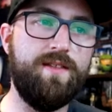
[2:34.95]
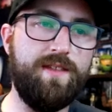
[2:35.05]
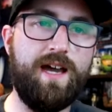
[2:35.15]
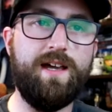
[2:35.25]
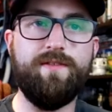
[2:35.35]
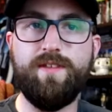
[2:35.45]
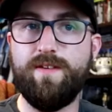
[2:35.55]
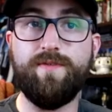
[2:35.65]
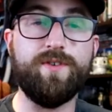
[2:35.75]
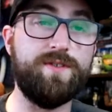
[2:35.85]
that
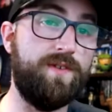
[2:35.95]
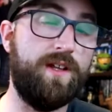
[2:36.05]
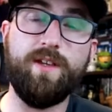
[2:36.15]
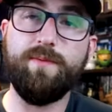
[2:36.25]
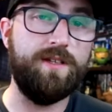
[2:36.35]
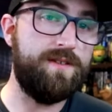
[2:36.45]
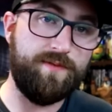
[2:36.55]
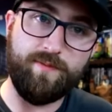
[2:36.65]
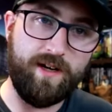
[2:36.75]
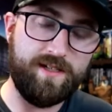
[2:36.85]
the first volume, at least
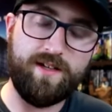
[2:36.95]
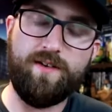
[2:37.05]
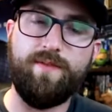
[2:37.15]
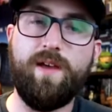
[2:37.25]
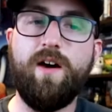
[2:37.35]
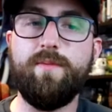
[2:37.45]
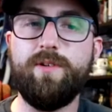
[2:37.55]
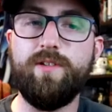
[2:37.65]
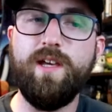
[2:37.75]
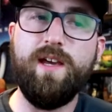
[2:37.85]
from what I saw from the
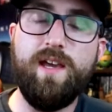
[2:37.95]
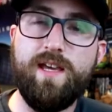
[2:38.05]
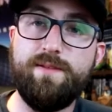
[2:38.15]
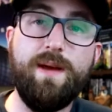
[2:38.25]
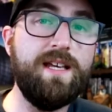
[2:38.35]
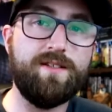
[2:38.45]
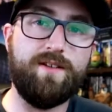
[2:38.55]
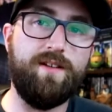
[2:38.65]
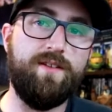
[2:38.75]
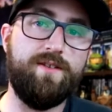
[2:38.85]
Audible, is based on.